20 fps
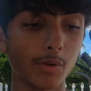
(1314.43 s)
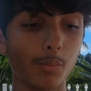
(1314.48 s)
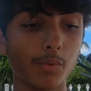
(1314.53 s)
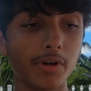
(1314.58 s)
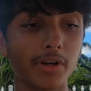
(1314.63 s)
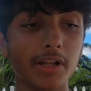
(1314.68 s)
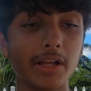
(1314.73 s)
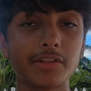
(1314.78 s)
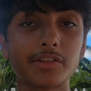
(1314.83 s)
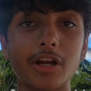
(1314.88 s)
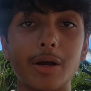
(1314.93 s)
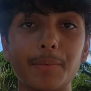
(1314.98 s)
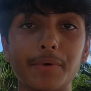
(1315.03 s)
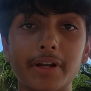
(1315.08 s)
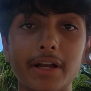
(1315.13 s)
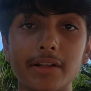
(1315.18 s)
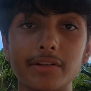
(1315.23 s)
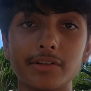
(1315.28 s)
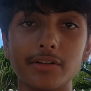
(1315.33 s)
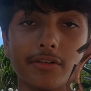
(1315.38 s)
What a nice
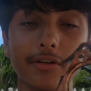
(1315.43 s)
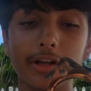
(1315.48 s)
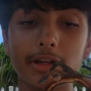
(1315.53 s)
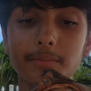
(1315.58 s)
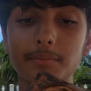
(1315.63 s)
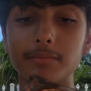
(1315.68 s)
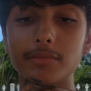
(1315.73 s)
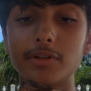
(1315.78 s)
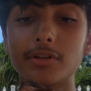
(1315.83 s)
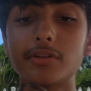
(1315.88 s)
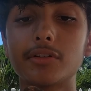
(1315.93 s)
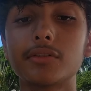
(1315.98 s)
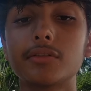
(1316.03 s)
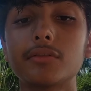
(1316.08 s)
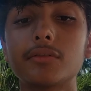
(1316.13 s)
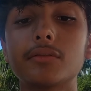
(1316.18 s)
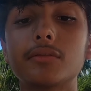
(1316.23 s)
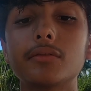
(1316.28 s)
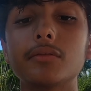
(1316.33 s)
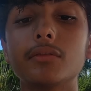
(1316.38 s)
copper gasket, right?
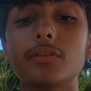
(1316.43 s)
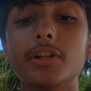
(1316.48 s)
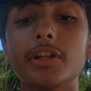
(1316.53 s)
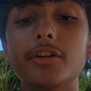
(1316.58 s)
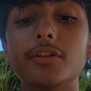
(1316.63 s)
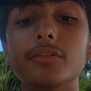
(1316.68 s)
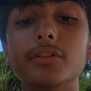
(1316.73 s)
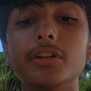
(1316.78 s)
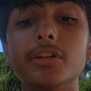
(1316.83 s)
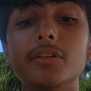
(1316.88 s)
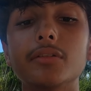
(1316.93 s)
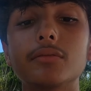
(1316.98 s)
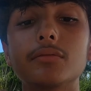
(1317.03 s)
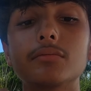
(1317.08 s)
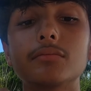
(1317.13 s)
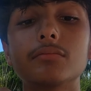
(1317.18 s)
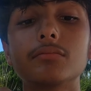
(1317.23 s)
It's literally